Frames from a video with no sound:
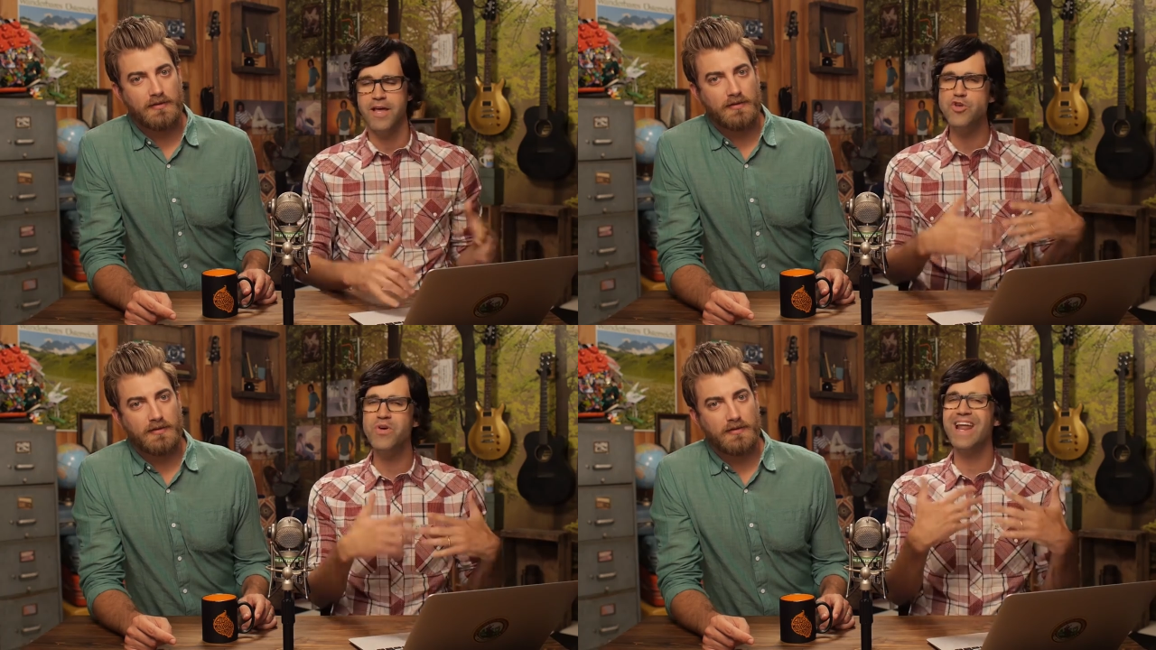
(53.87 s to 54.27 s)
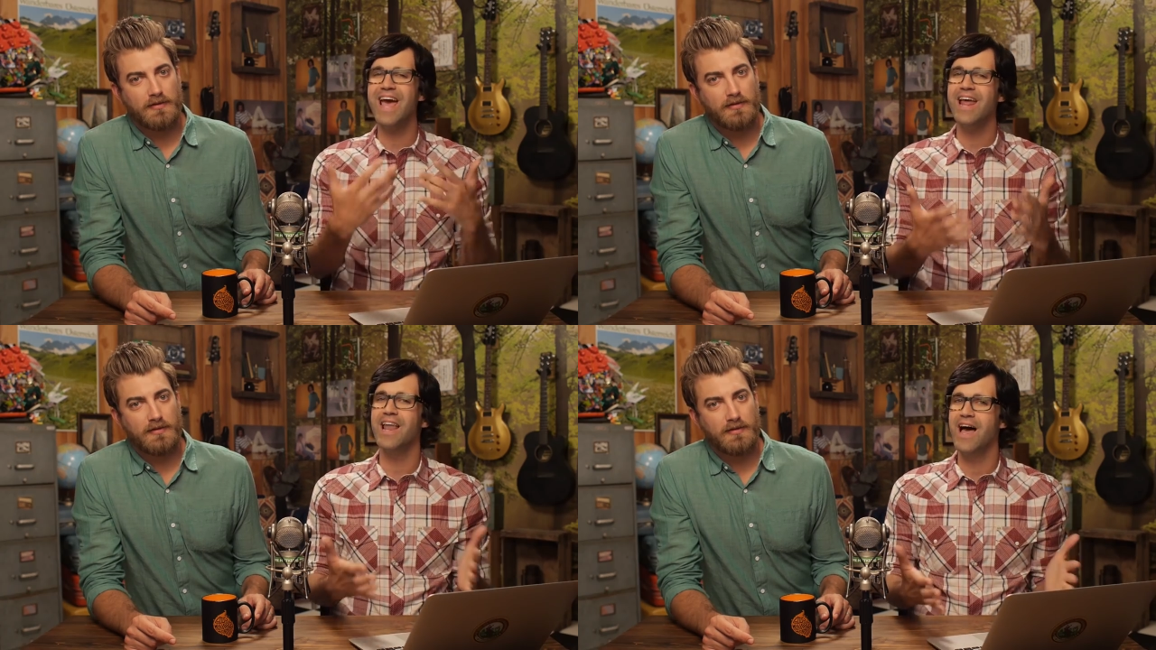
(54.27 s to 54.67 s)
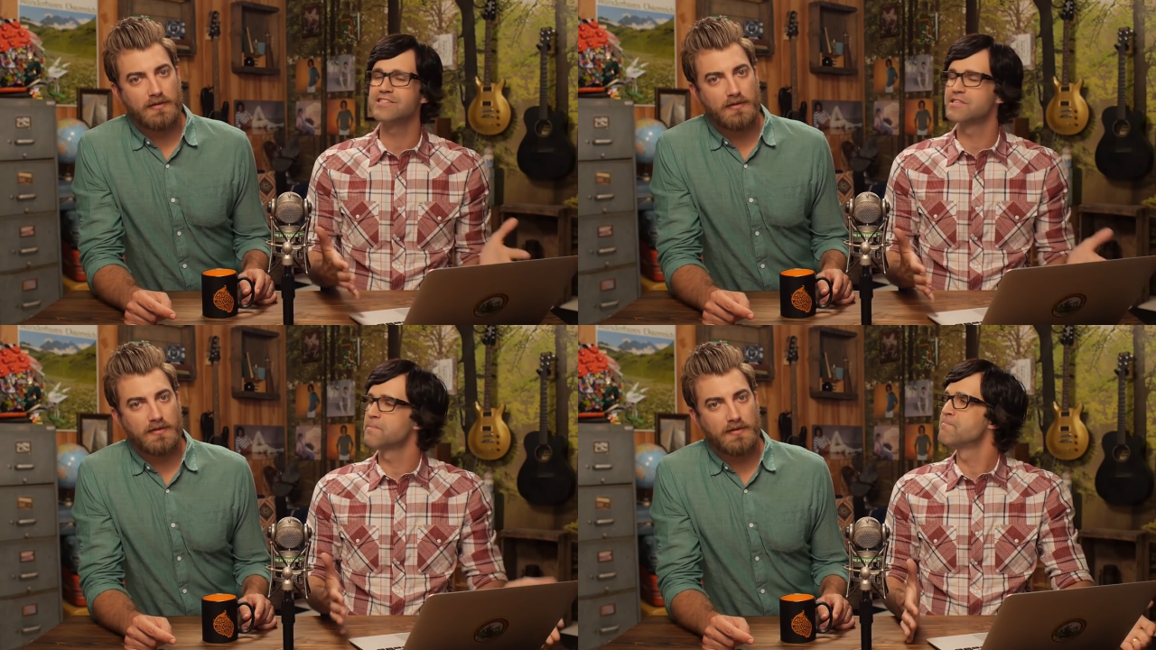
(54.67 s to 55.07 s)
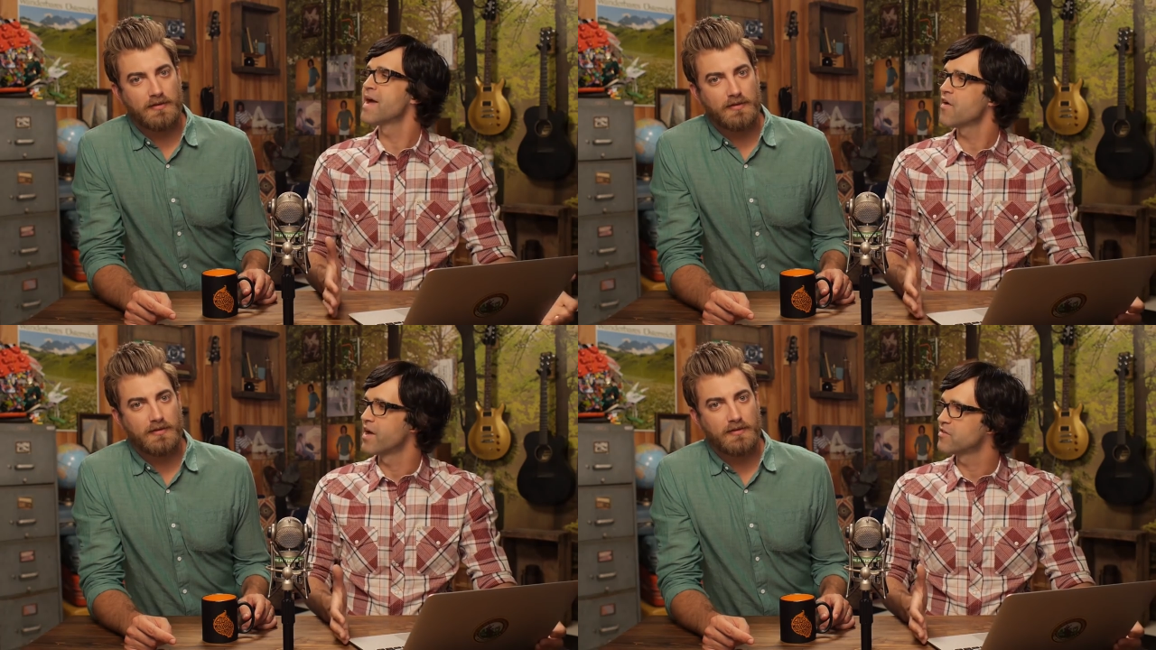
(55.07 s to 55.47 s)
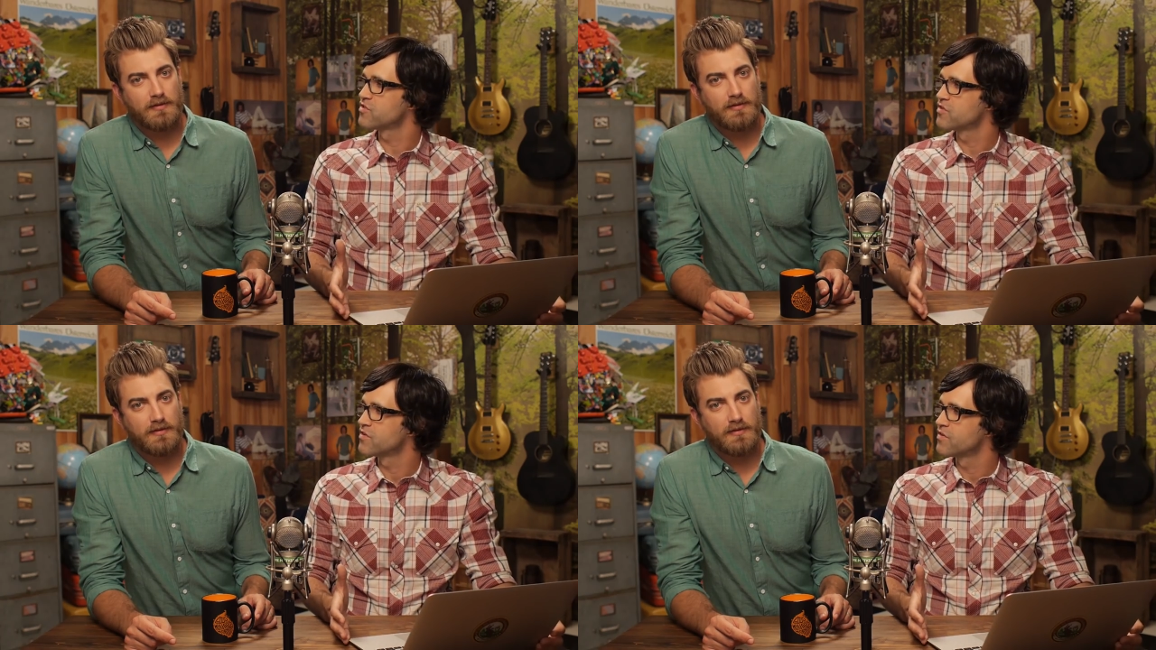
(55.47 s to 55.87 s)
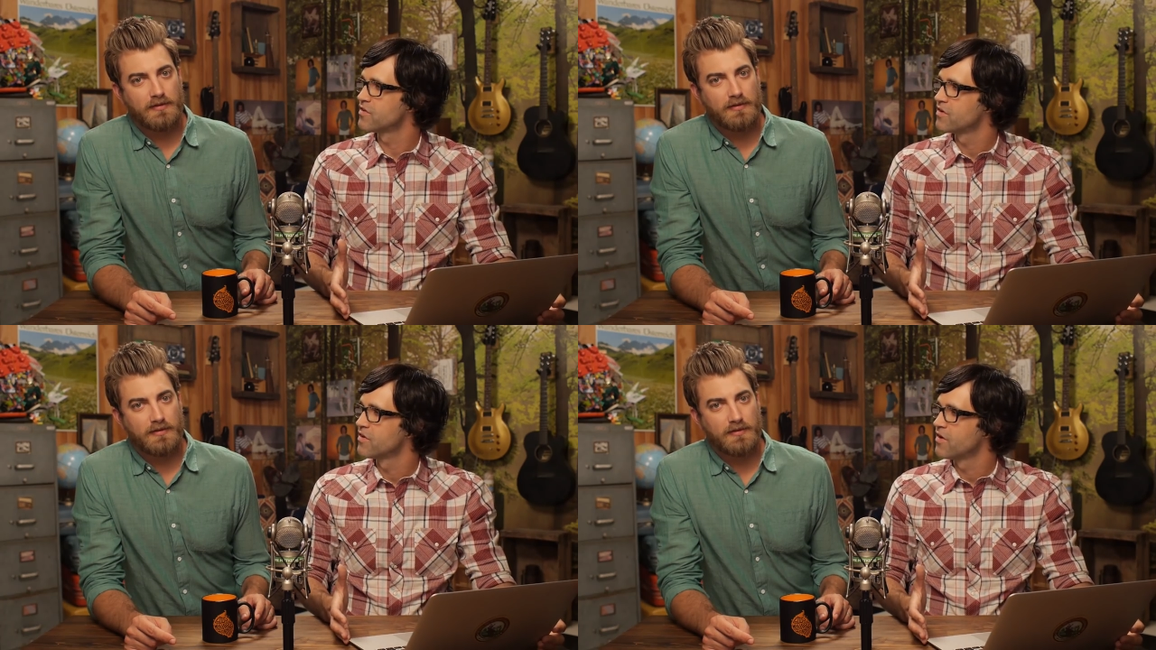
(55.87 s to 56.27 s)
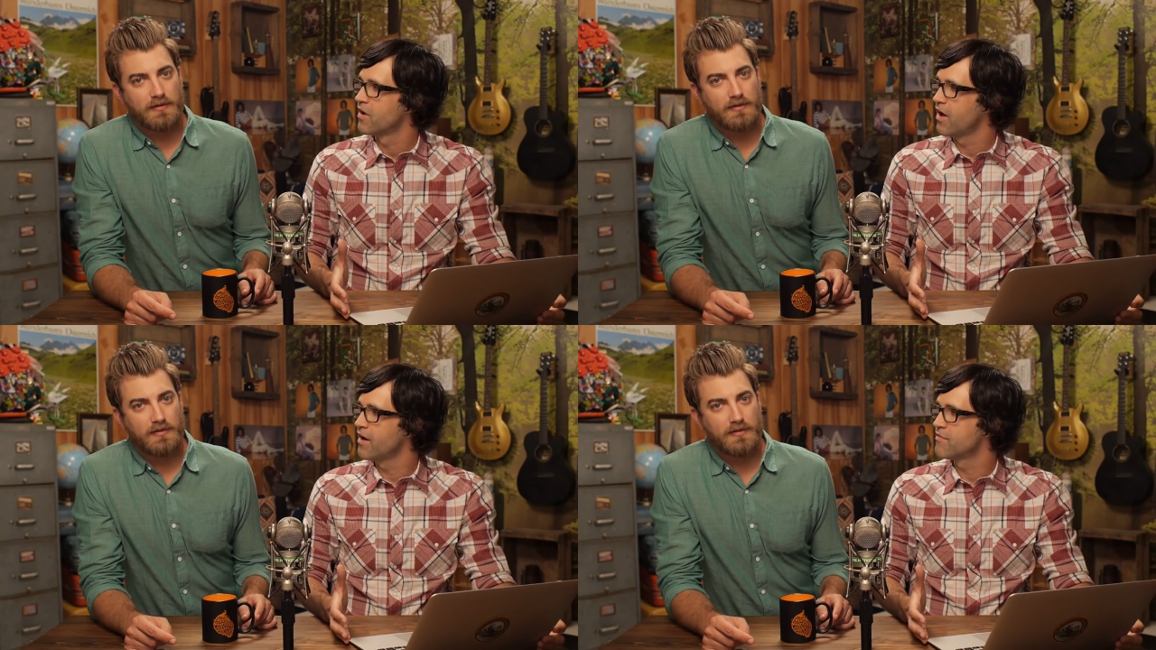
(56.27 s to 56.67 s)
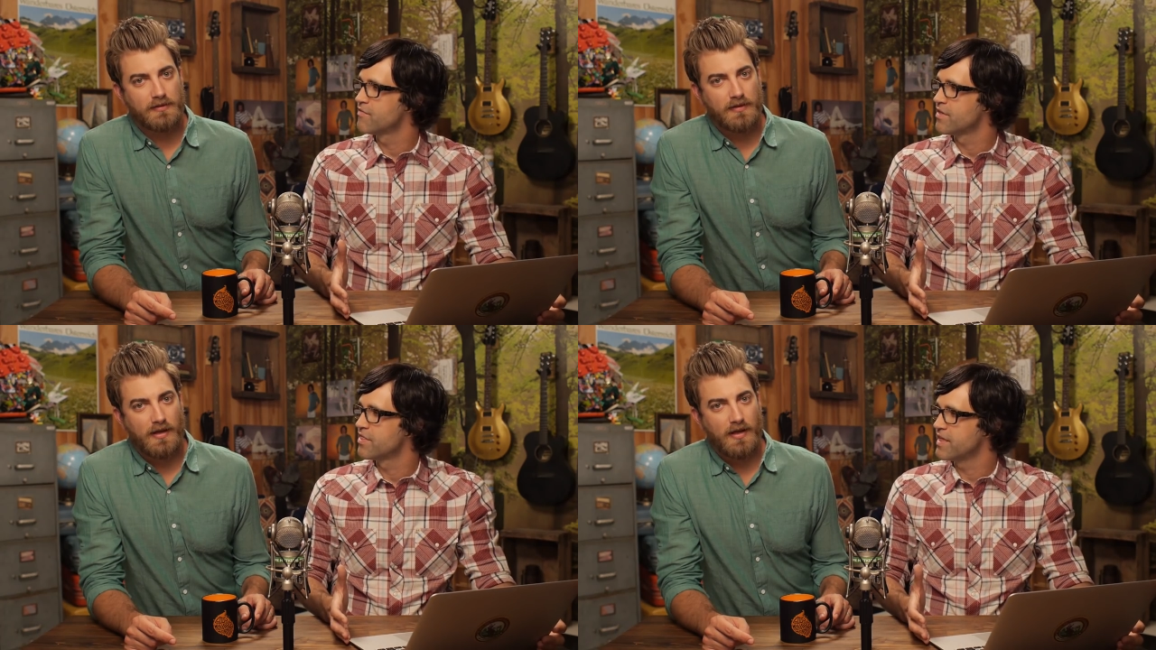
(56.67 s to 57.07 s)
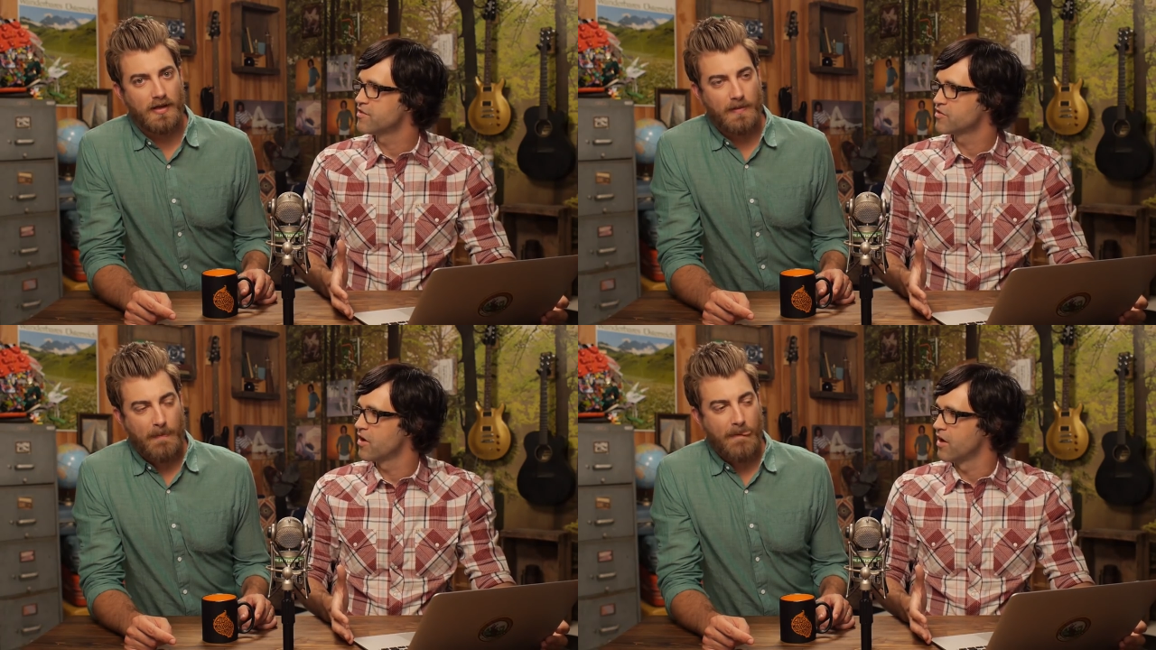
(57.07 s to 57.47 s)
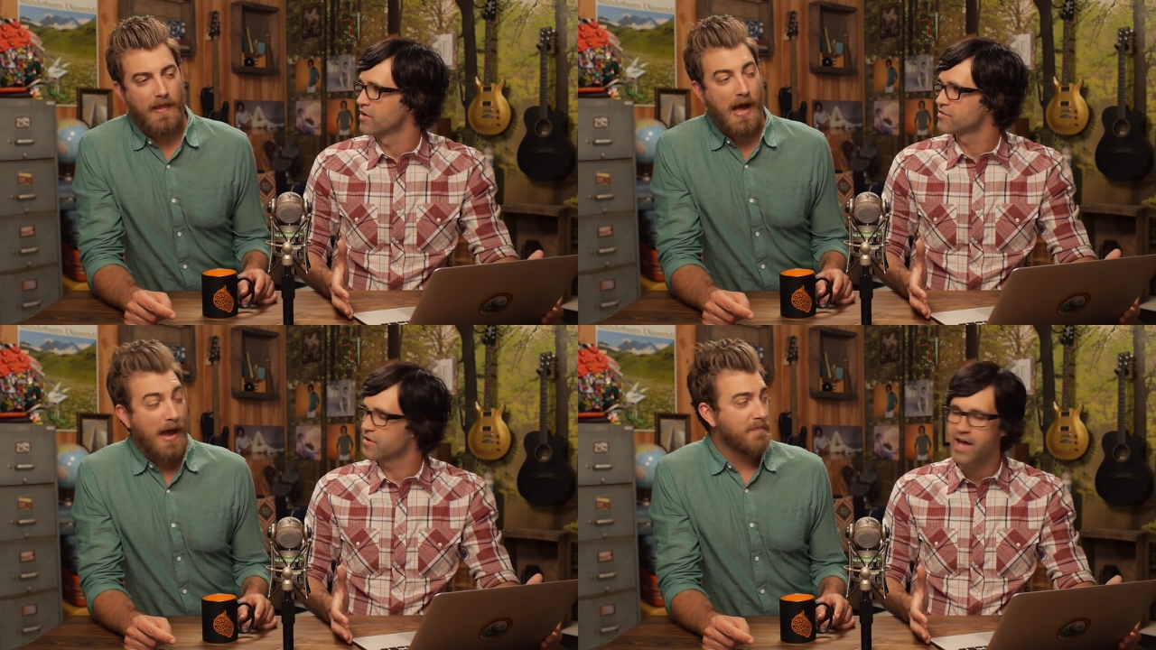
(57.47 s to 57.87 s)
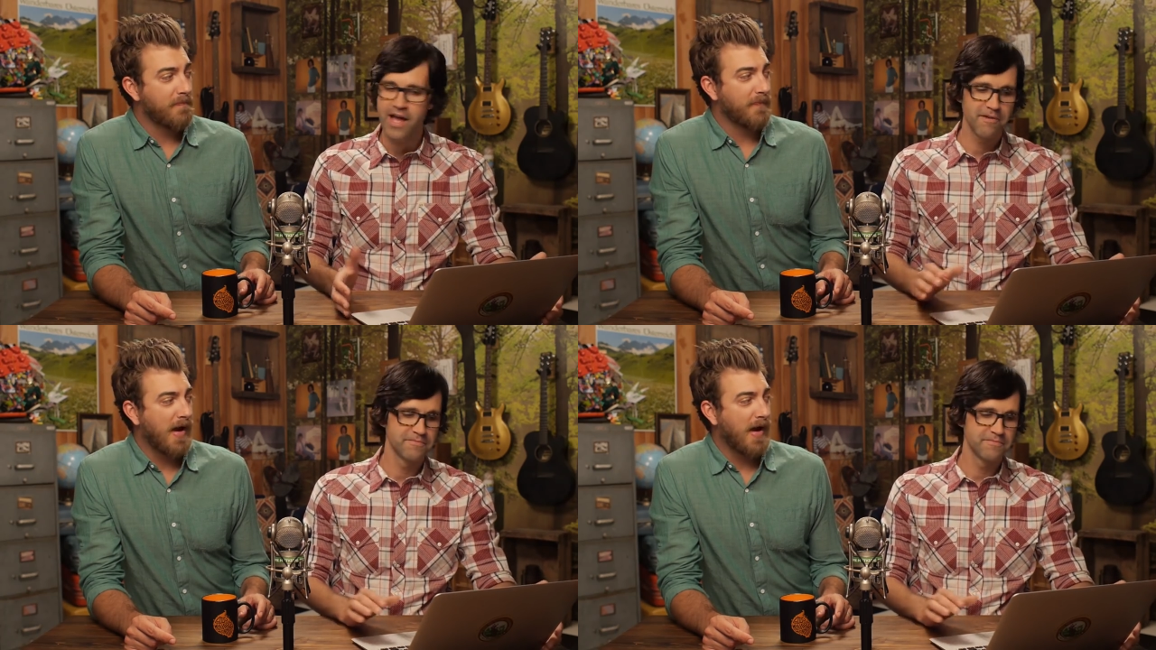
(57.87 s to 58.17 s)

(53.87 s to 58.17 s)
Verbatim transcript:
Speaker 1: and you can analyze the merits of these calls, okay?